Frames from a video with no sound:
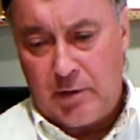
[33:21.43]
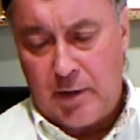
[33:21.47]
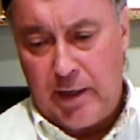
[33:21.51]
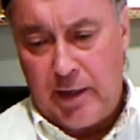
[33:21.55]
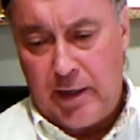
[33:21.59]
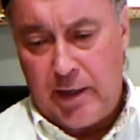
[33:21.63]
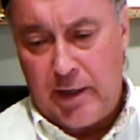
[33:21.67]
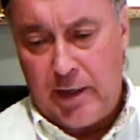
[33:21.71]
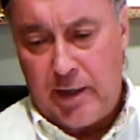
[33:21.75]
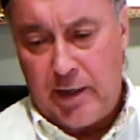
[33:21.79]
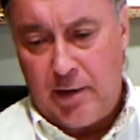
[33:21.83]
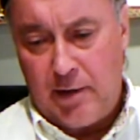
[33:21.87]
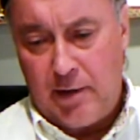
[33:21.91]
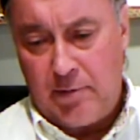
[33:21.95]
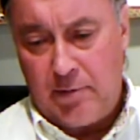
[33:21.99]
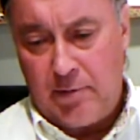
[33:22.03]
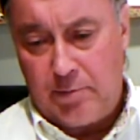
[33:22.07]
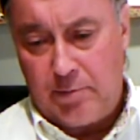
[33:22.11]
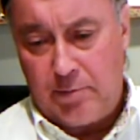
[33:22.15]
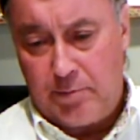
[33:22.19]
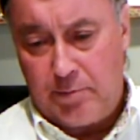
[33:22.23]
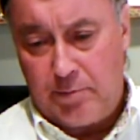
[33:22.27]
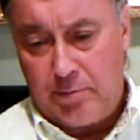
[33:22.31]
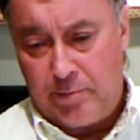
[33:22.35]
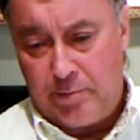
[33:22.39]
and
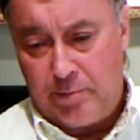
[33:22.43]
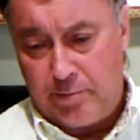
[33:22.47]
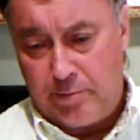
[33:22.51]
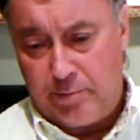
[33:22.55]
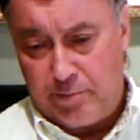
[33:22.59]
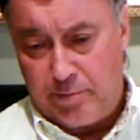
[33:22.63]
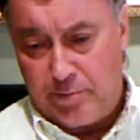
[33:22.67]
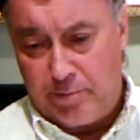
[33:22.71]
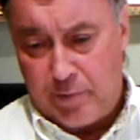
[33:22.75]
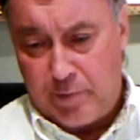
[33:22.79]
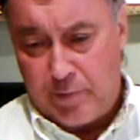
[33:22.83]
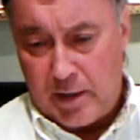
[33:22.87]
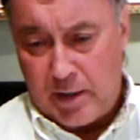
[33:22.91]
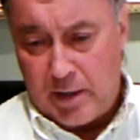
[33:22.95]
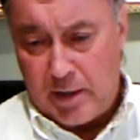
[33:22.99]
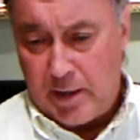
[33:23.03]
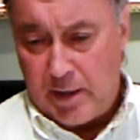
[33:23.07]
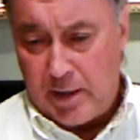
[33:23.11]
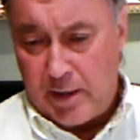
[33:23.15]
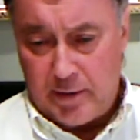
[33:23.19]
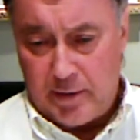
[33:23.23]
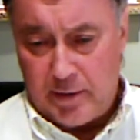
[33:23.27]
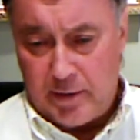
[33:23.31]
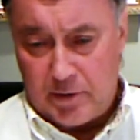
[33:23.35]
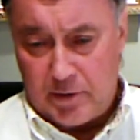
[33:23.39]

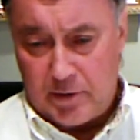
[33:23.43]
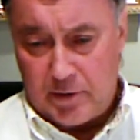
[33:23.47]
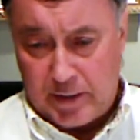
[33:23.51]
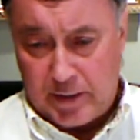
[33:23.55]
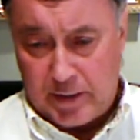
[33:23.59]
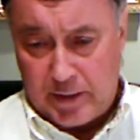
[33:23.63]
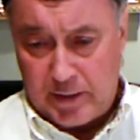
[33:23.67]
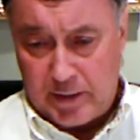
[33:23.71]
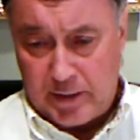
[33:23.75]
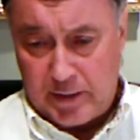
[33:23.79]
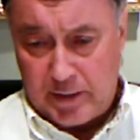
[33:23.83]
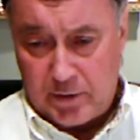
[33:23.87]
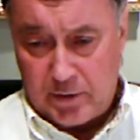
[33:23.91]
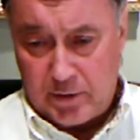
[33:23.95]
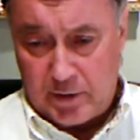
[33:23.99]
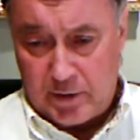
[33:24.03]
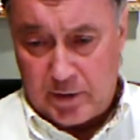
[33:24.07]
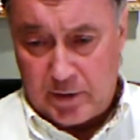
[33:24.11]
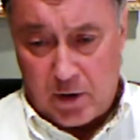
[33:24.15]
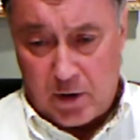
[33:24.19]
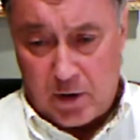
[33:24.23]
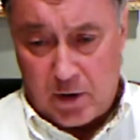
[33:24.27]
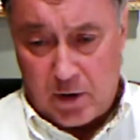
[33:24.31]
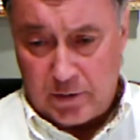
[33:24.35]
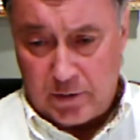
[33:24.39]
spectators
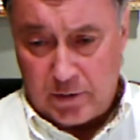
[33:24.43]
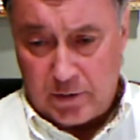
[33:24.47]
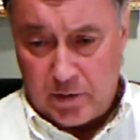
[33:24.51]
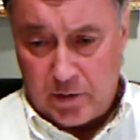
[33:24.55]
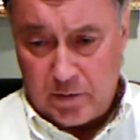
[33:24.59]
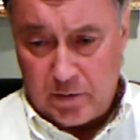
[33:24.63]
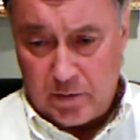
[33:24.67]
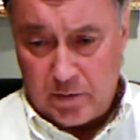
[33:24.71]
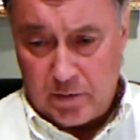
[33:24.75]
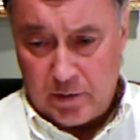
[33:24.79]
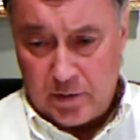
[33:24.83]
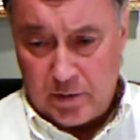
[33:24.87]
also?